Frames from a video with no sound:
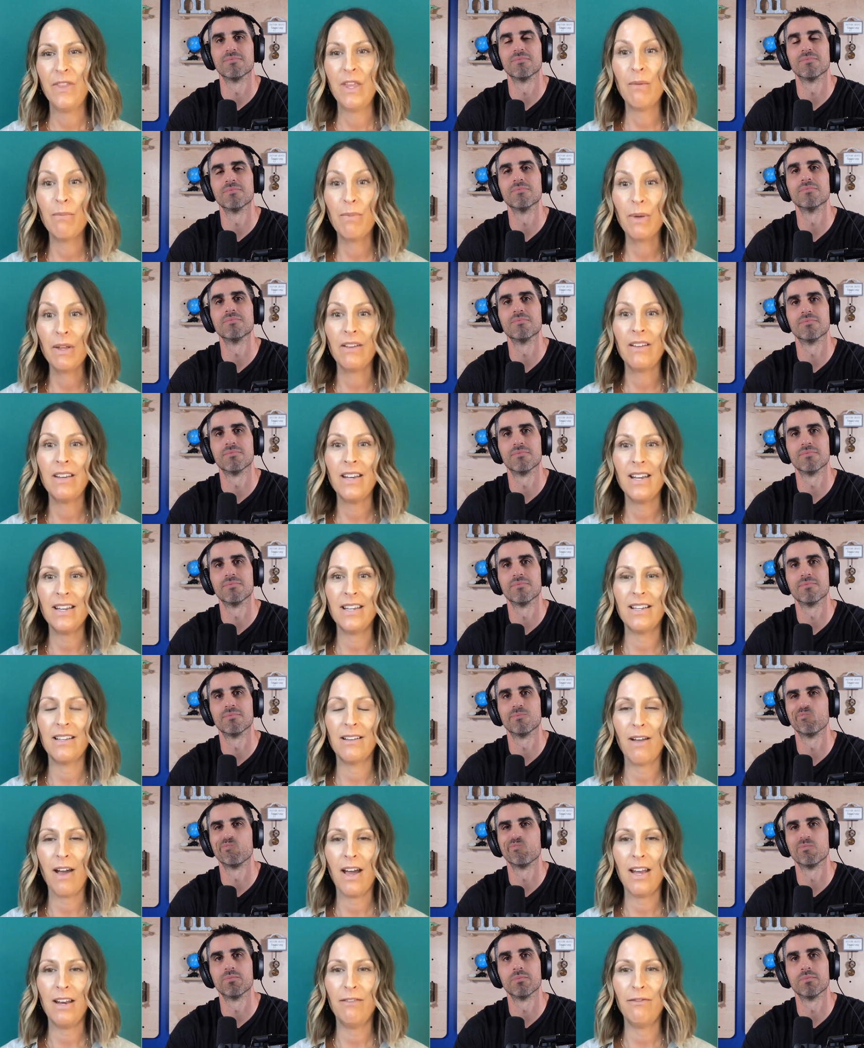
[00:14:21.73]
Speaker 1: the ability
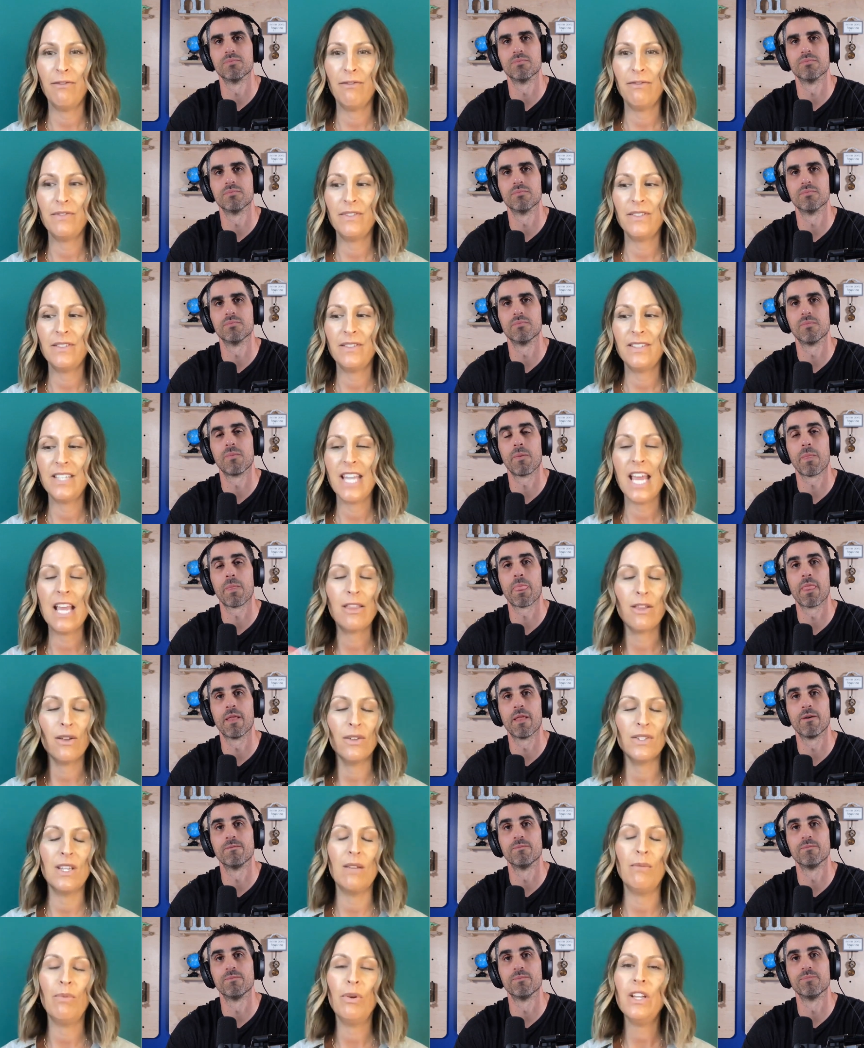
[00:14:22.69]
to kind of take
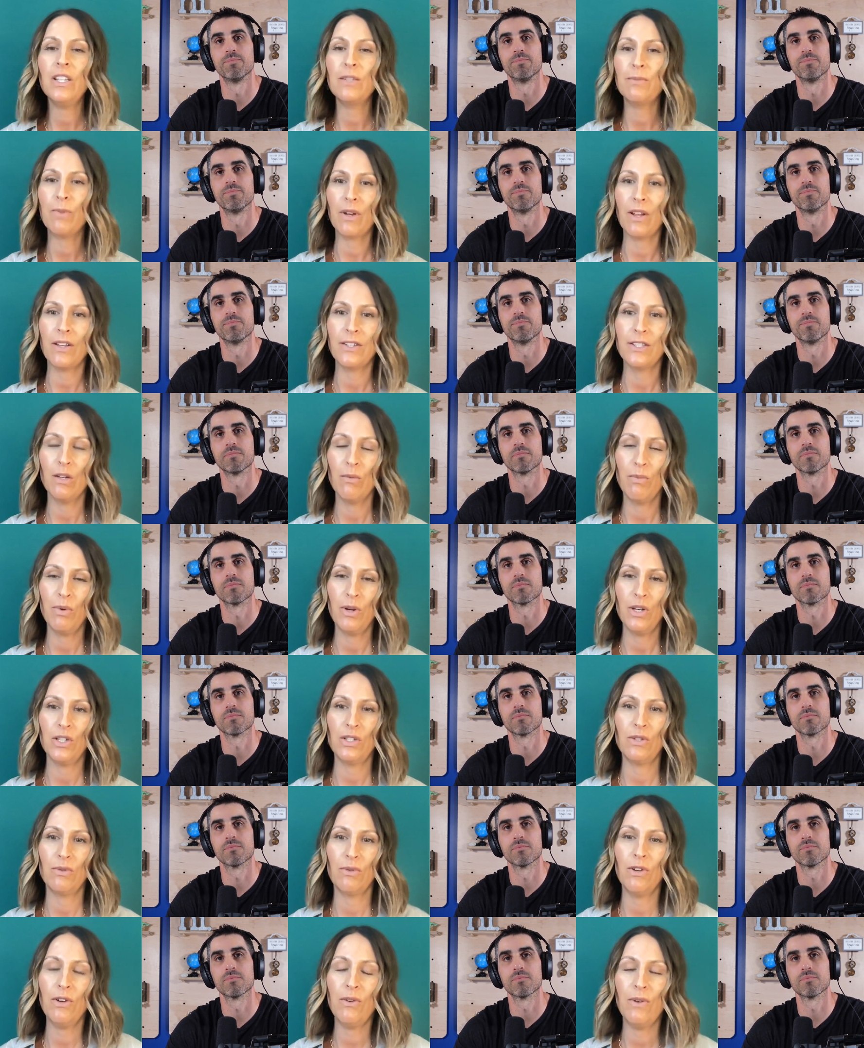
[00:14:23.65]
those inputs, but also
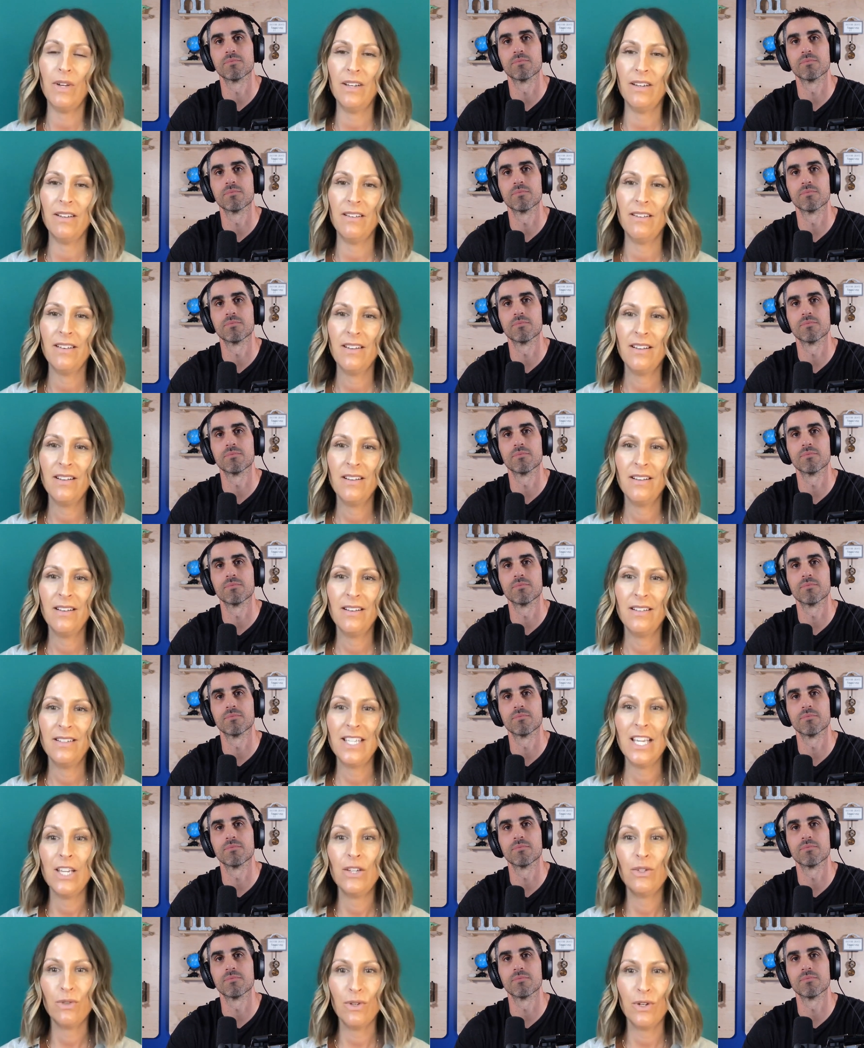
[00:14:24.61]
push through and
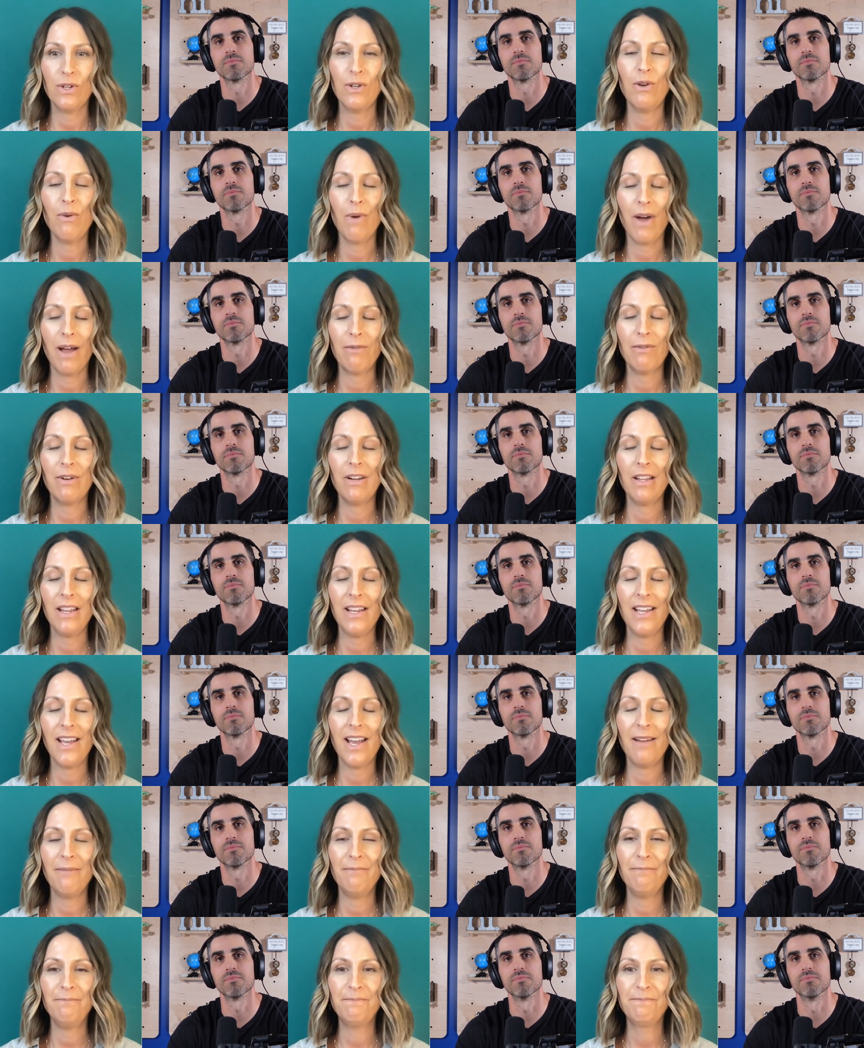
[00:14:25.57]
stay true to who I really
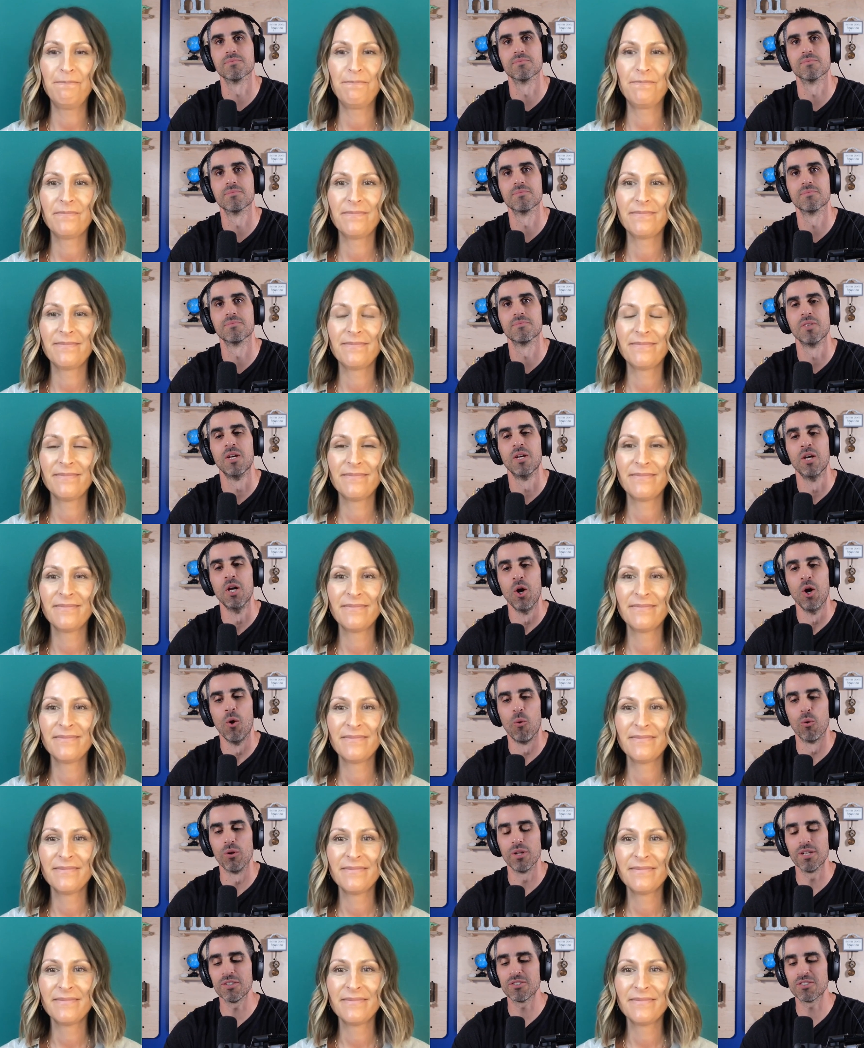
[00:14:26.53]
am.
Speaker 2: Well,
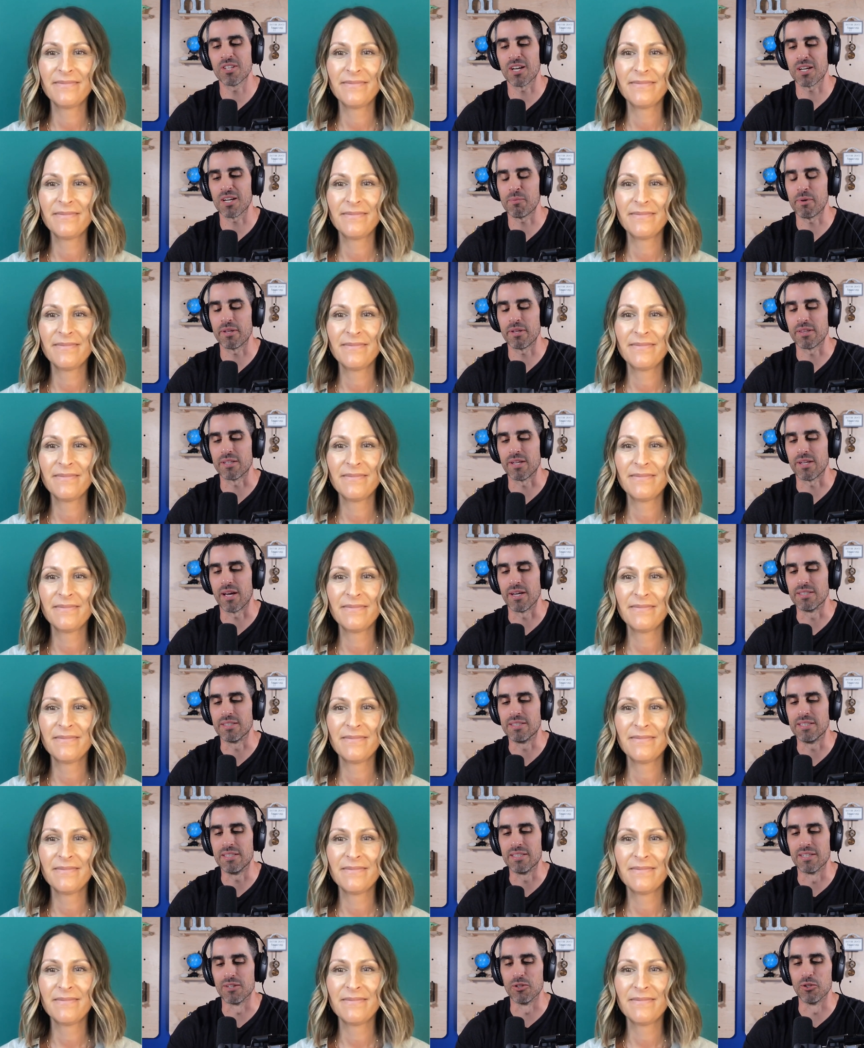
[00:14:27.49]
let's talk about that
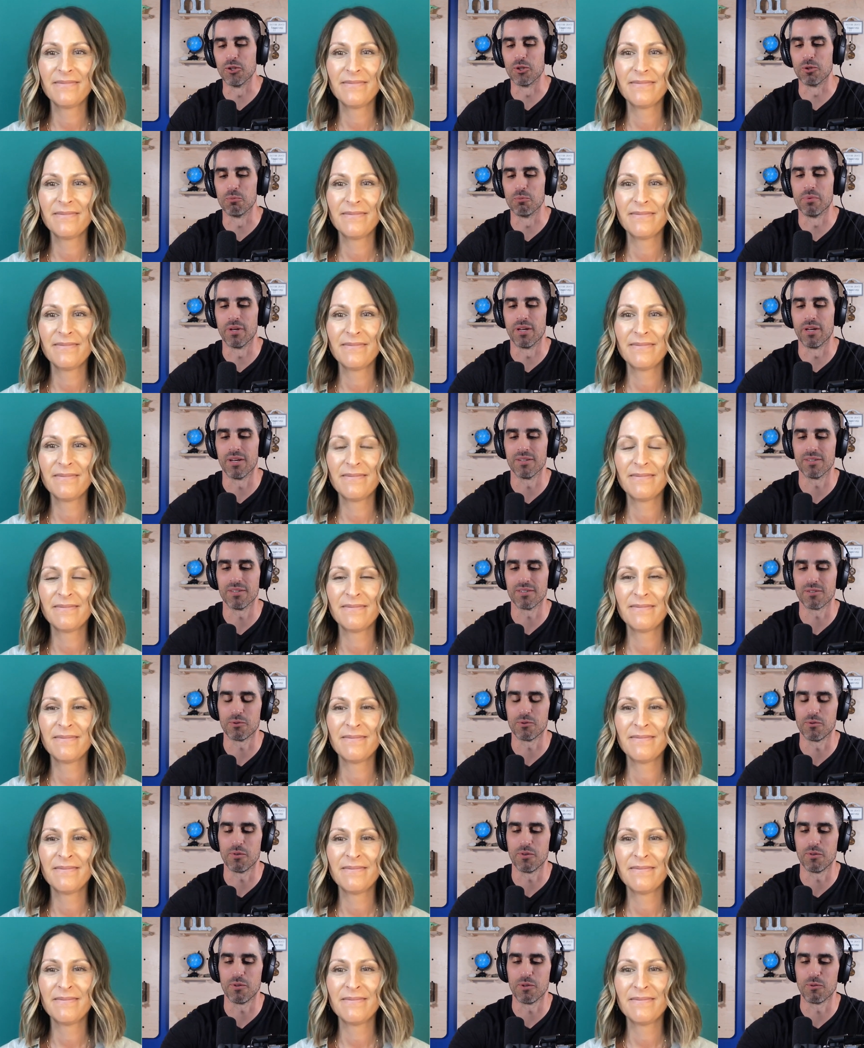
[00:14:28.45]
idea a little bit.
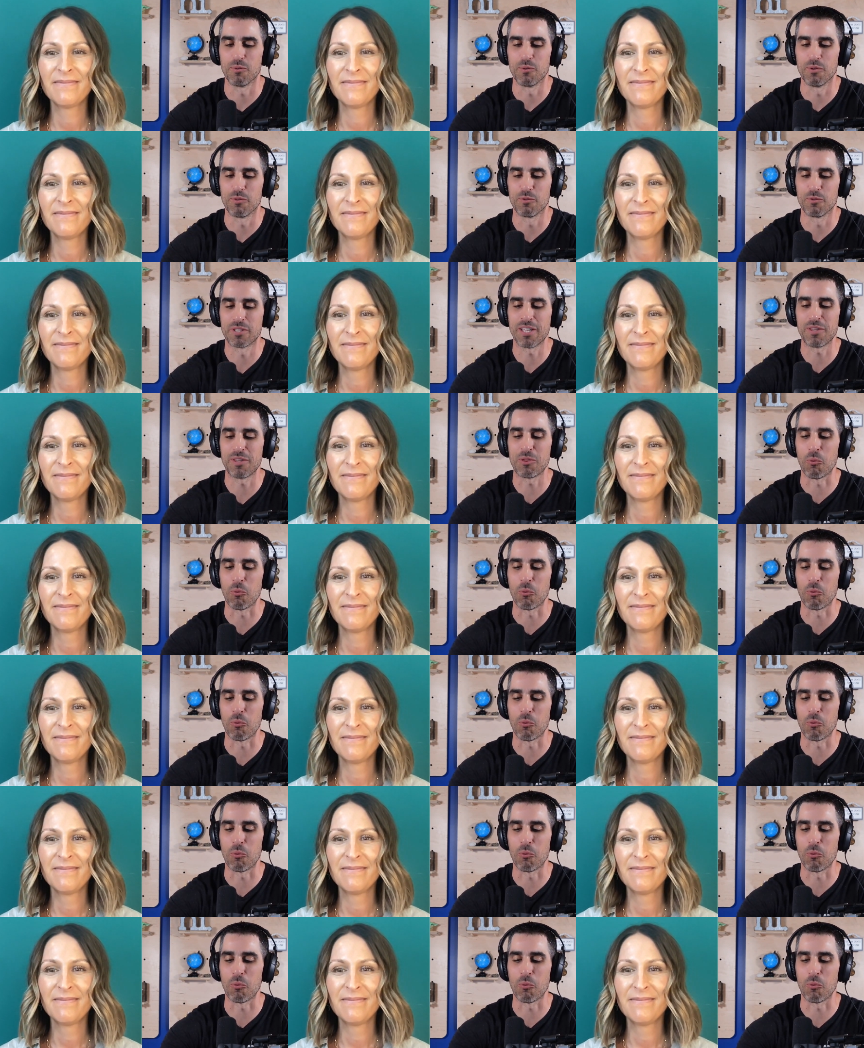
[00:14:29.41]
We, have said the